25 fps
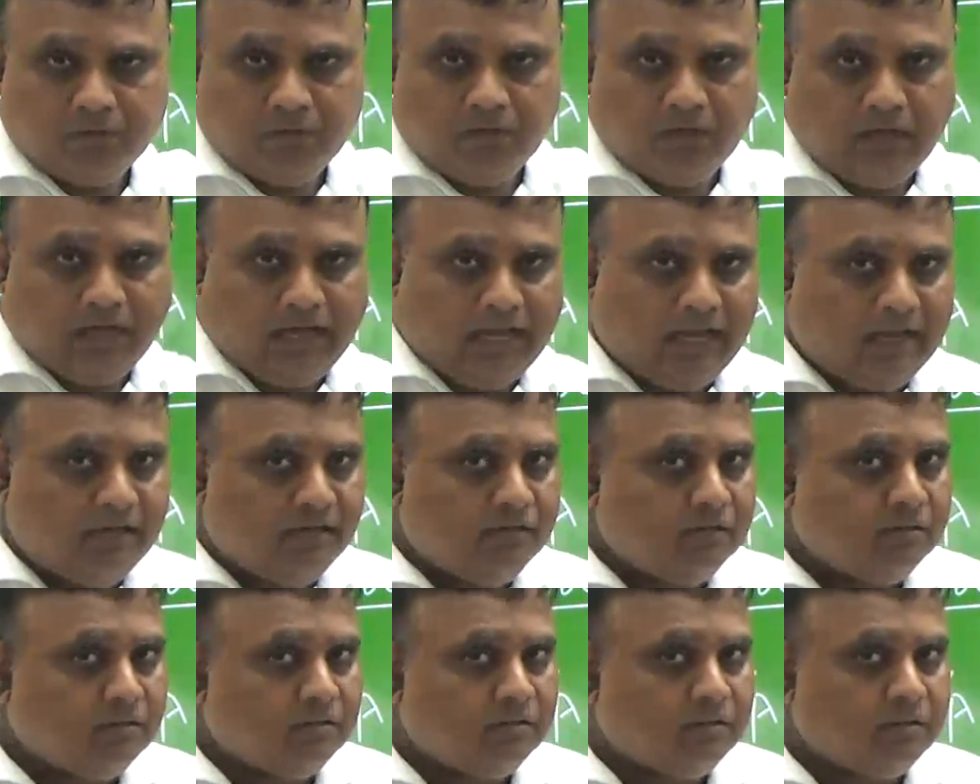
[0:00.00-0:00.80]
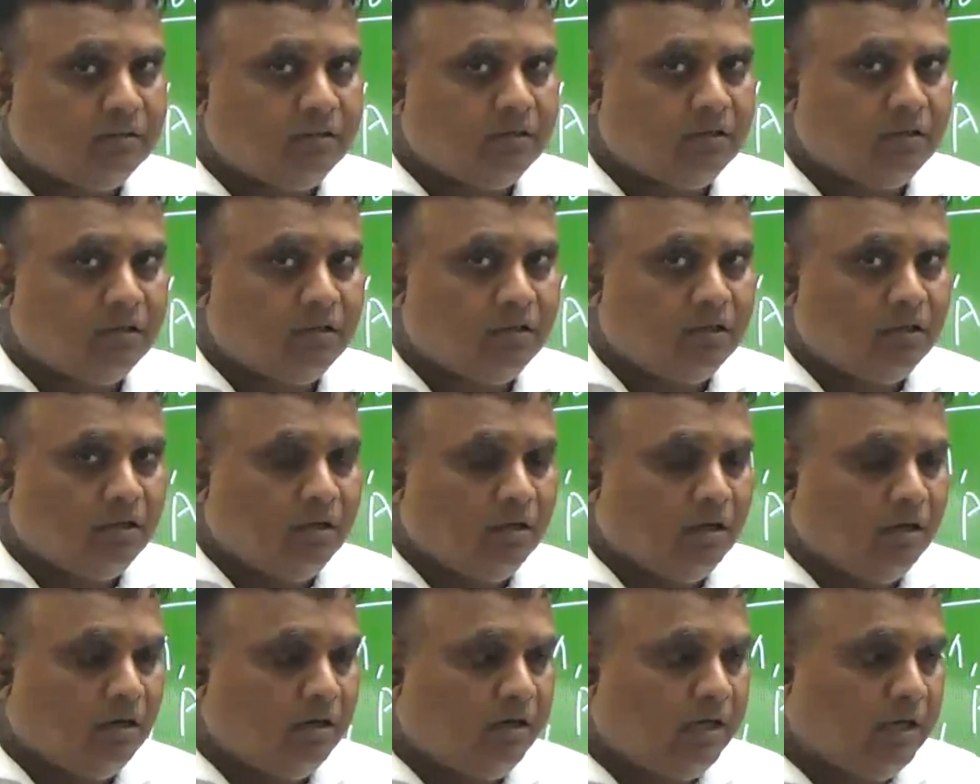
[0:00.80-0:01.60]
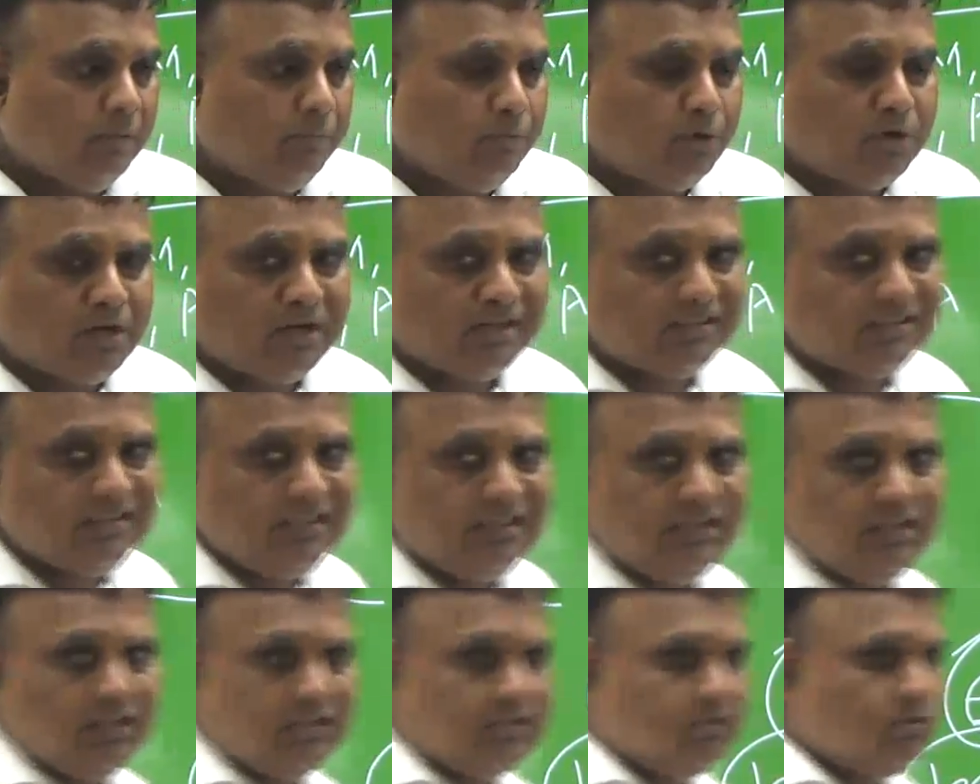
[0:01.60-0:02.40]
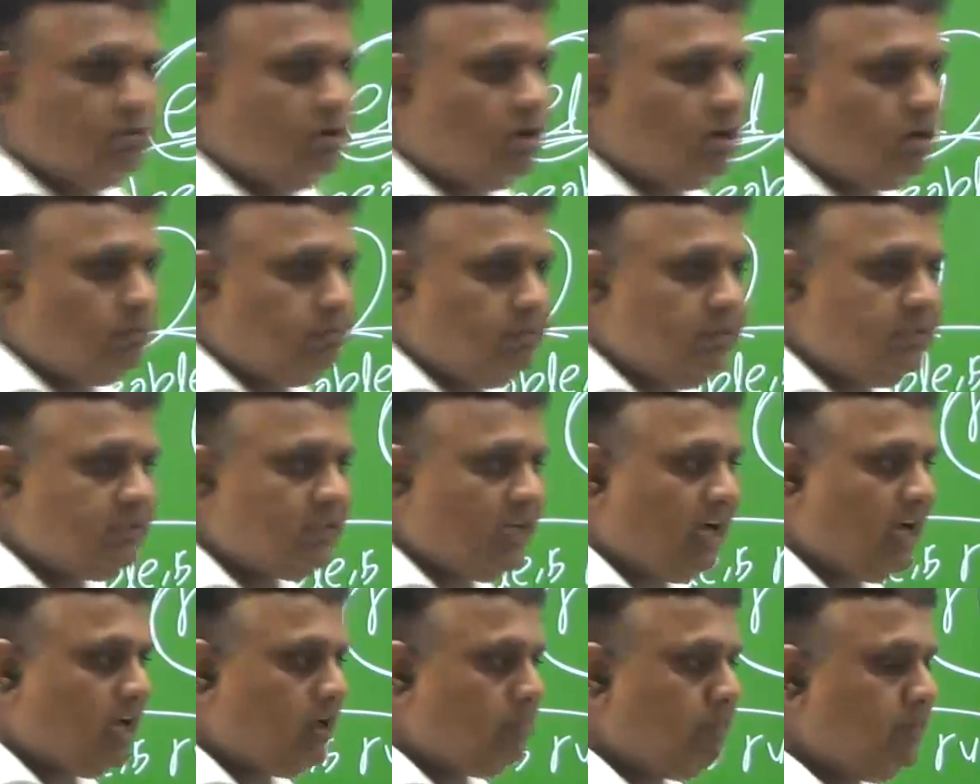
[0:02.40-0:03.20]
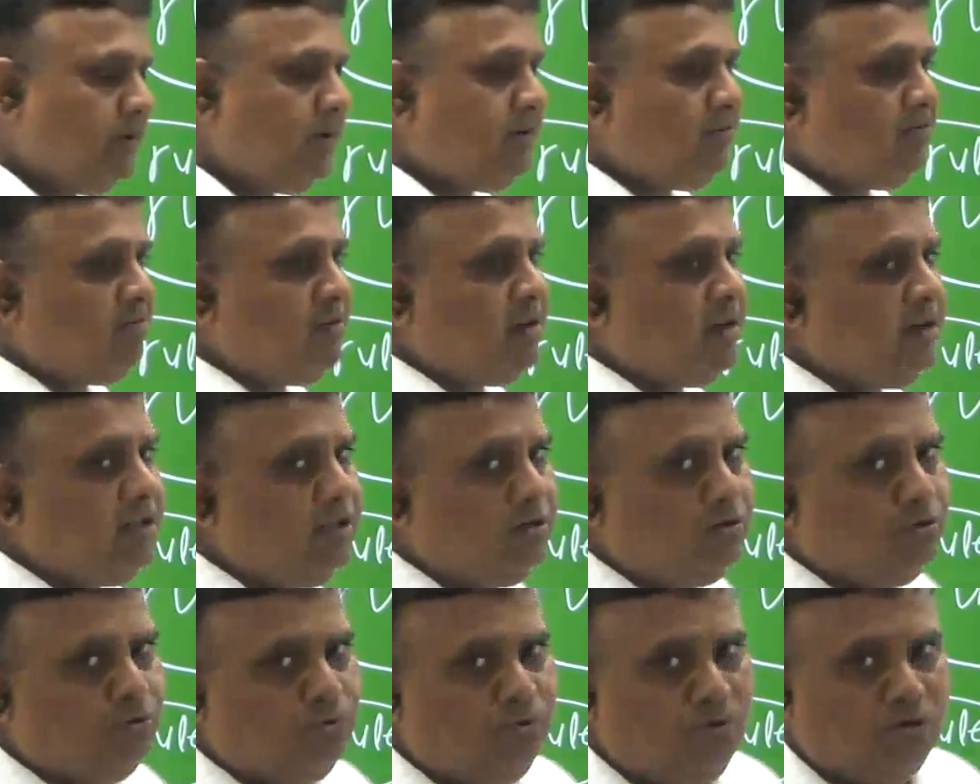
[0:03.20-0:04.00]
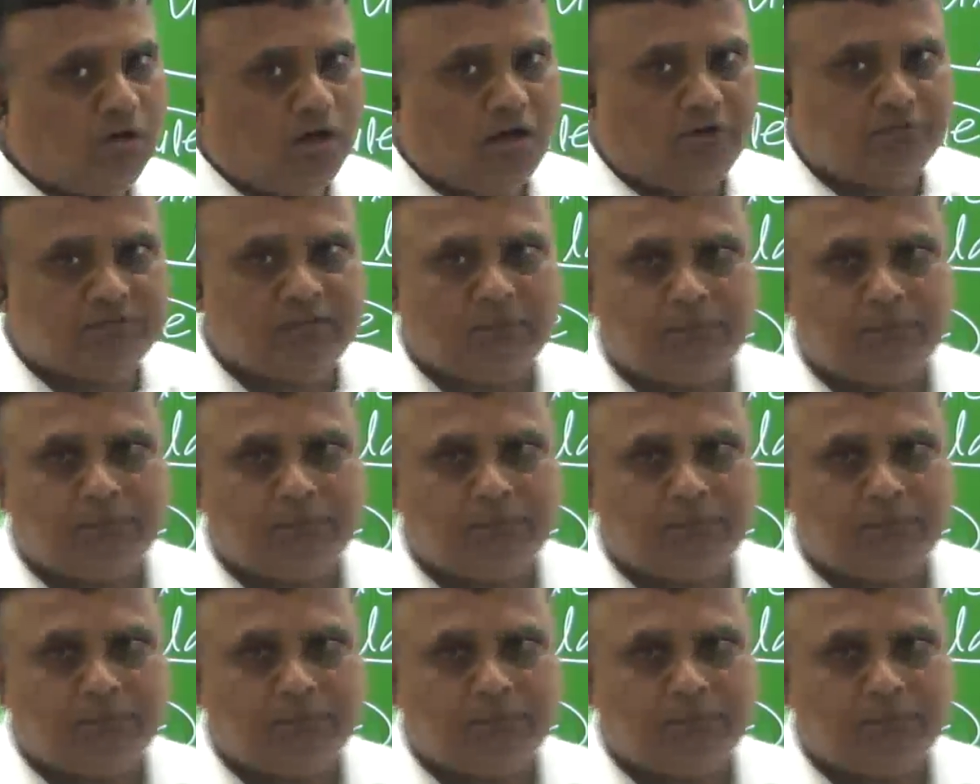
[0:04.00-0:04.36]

And democracy does not mean arbitrary rule of the